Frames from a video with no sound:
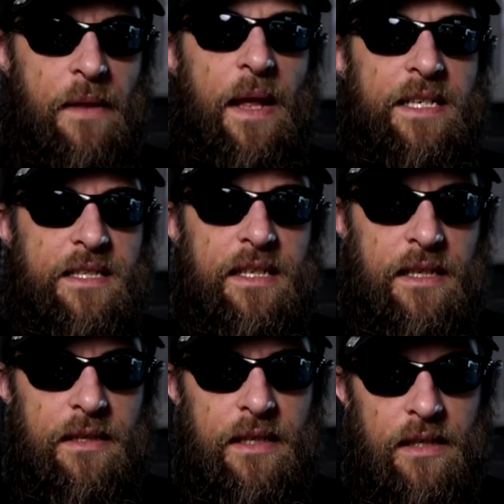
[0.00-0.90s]
that's
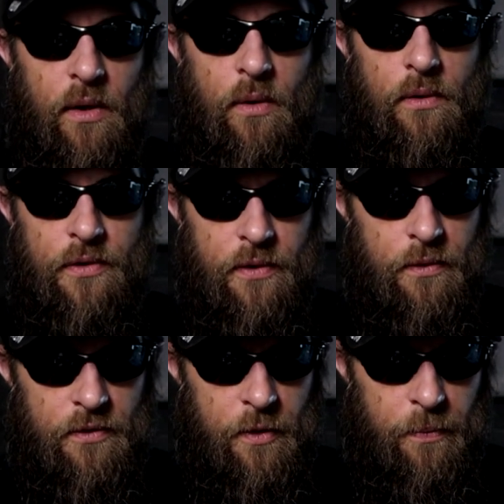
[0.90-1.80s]
the goal
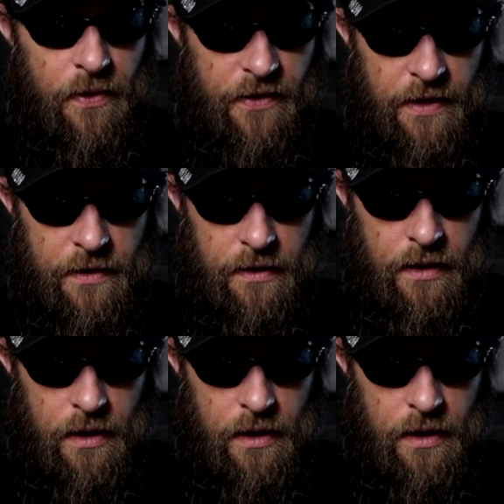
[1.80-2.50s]
to present it